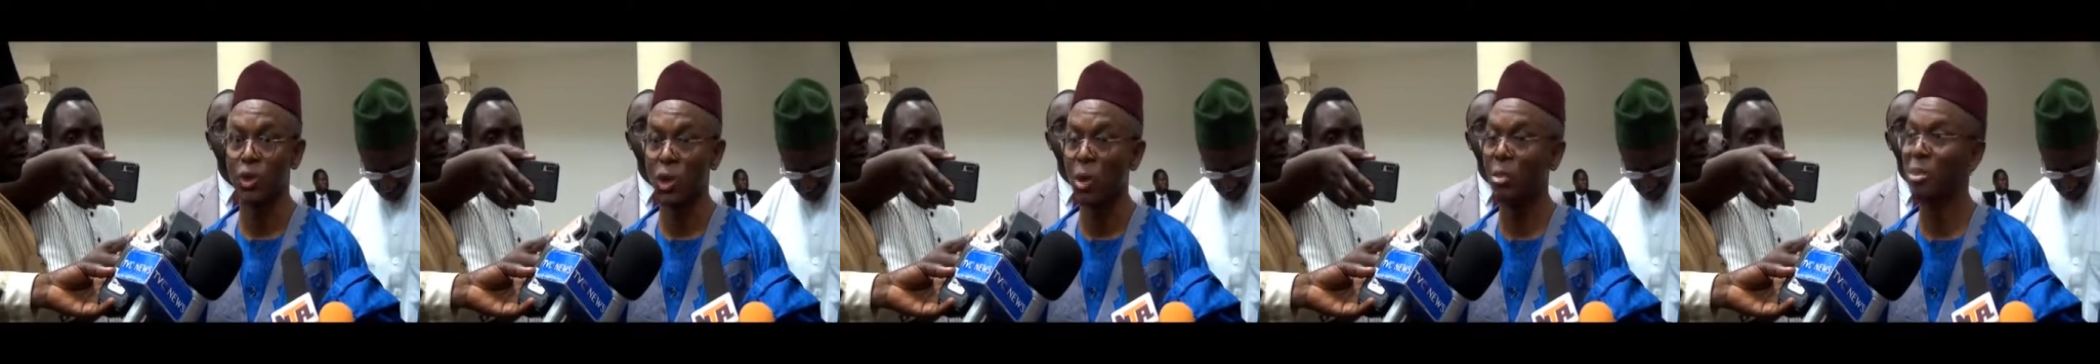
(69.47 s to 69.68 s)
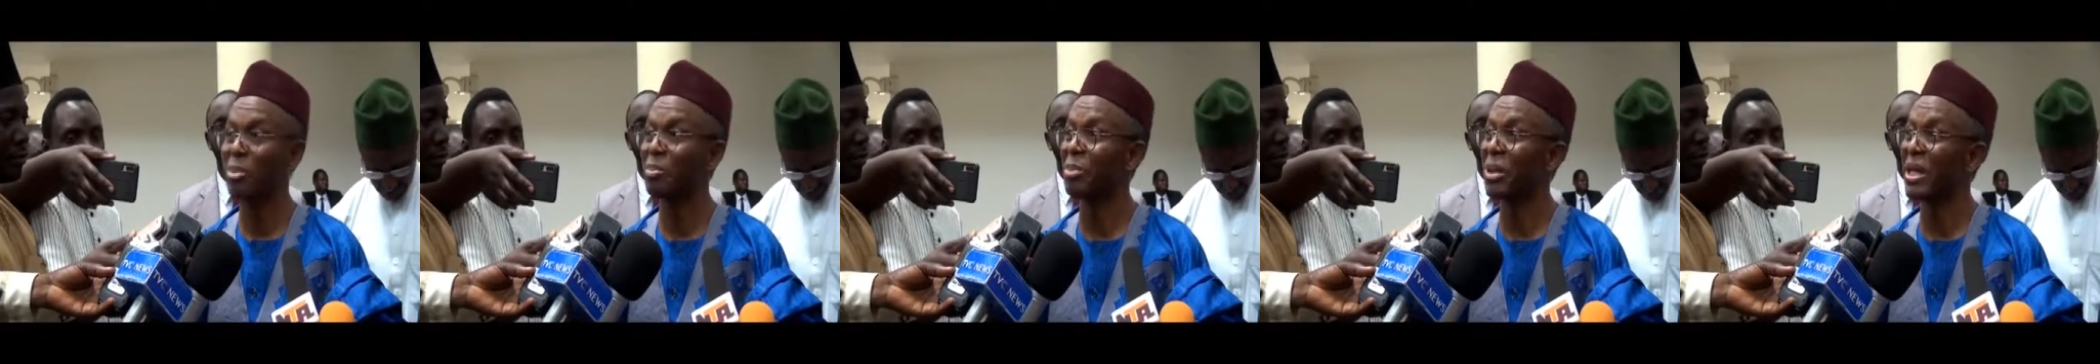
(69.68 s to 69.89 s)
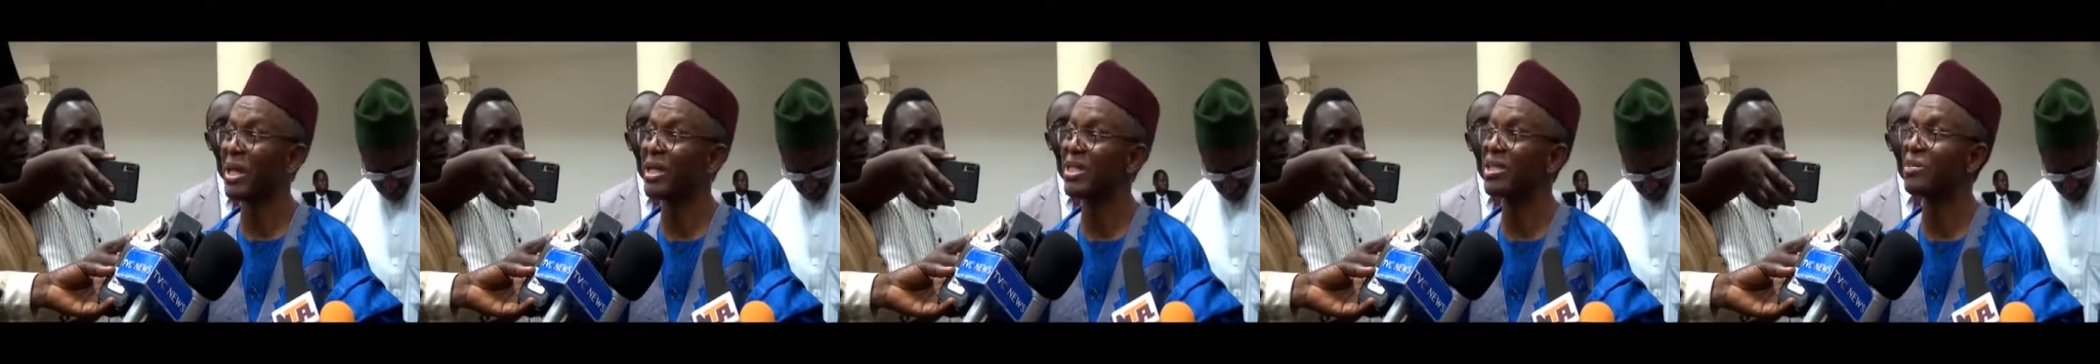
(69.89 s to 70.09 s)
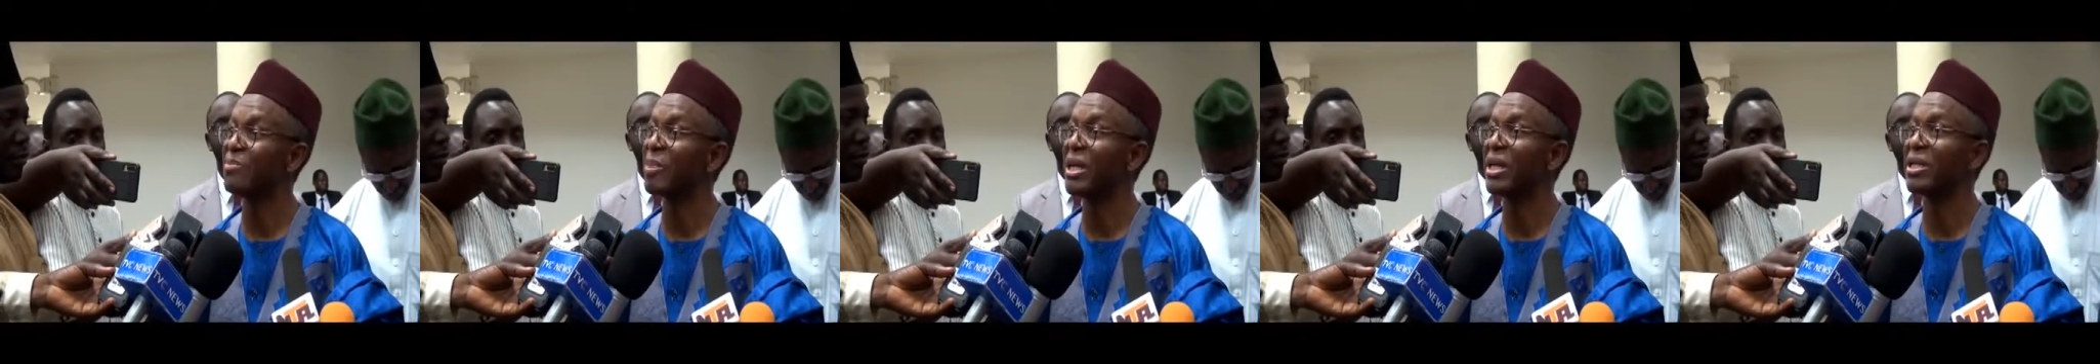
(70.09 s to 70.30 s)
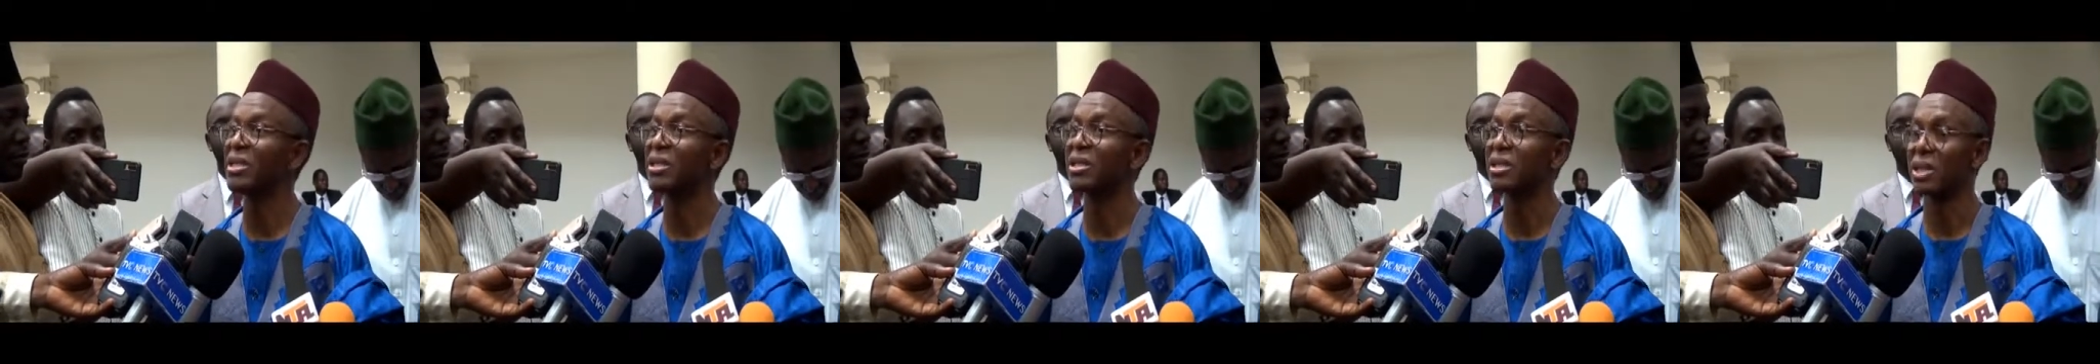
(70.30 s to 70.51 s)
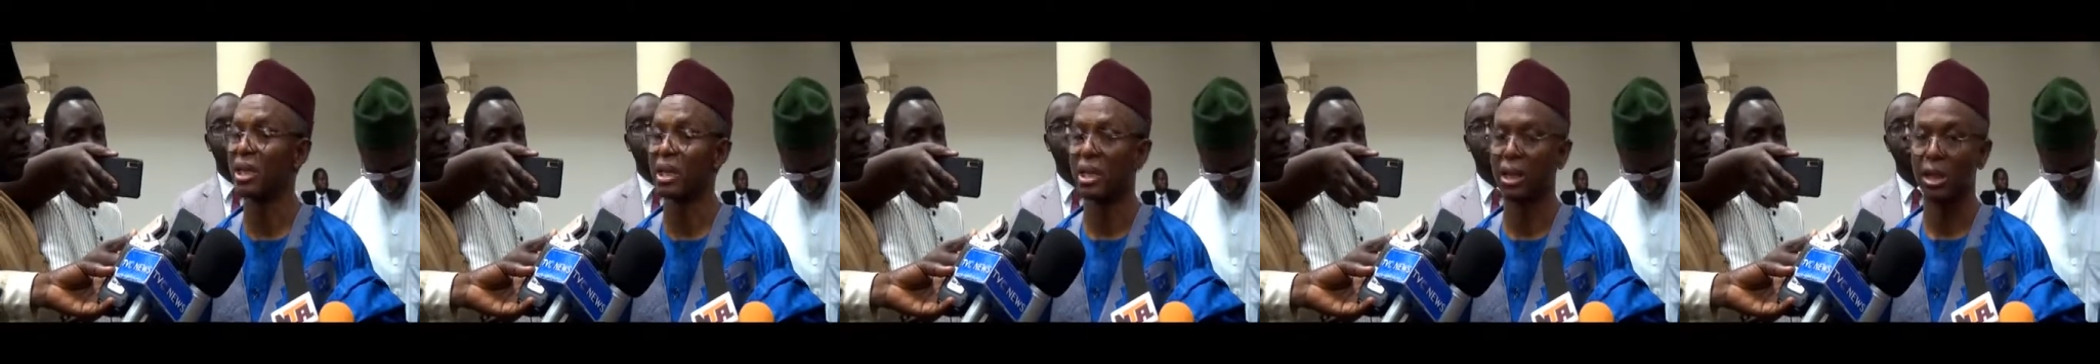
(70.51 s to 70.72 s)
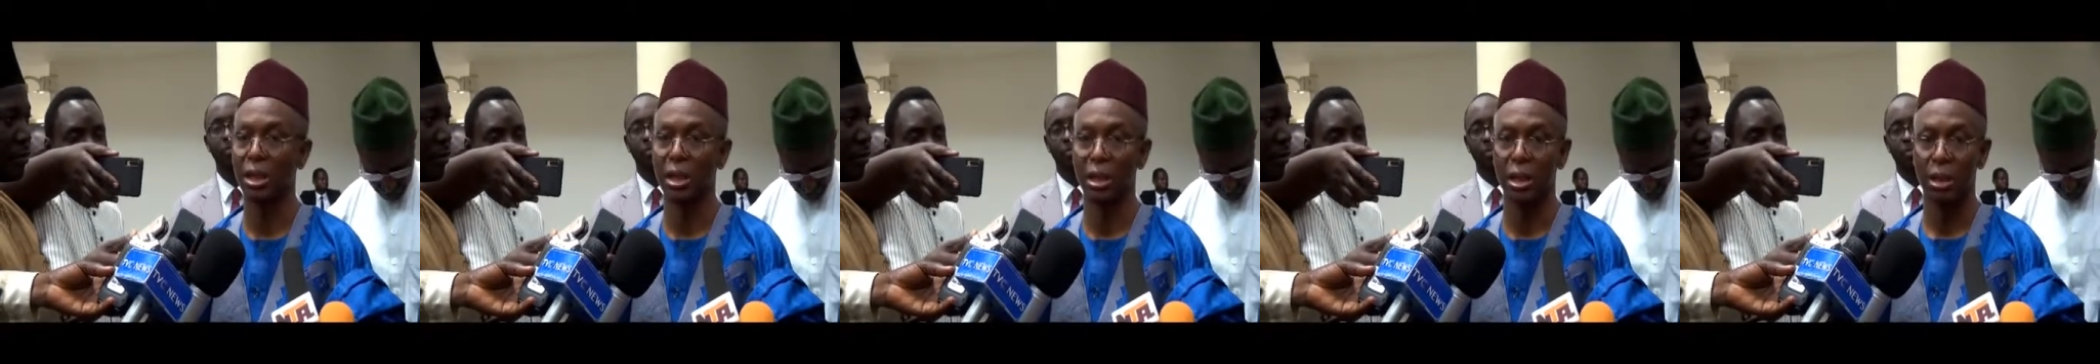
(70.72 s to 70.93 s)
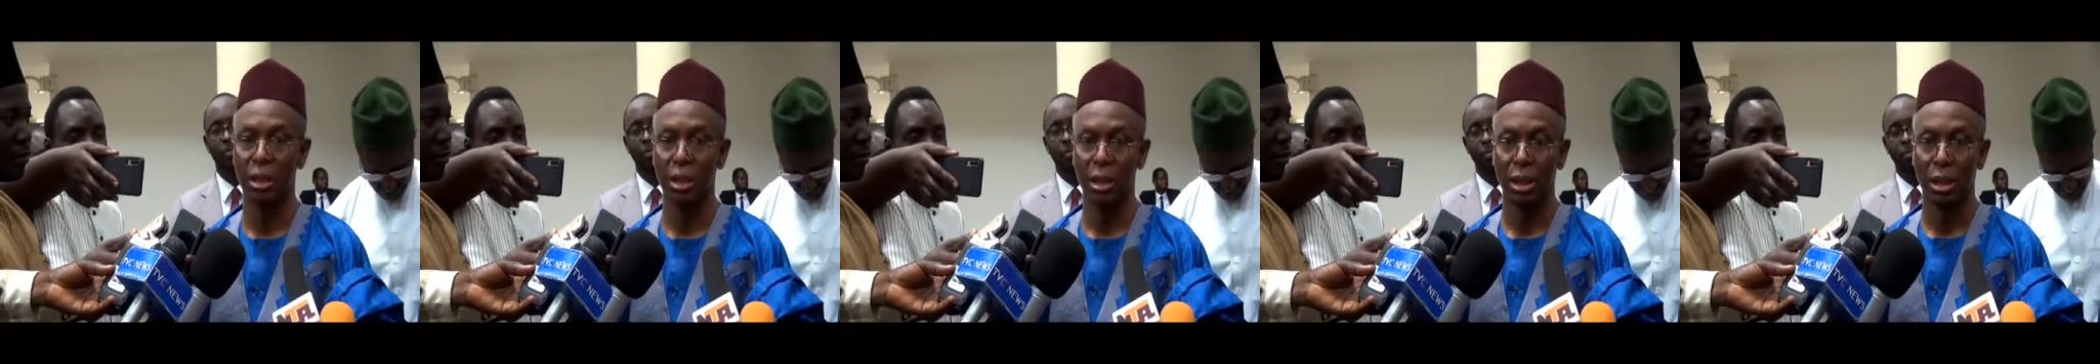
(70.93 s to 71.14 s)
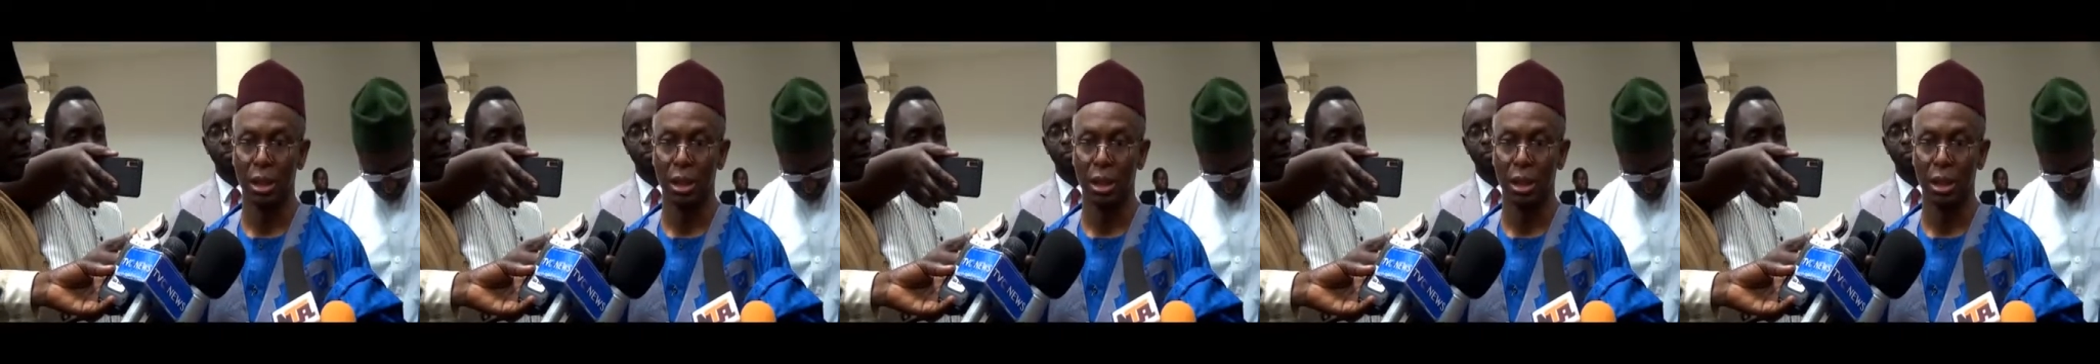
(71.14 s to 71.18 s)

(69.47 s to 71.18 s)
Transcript: job placements, uh,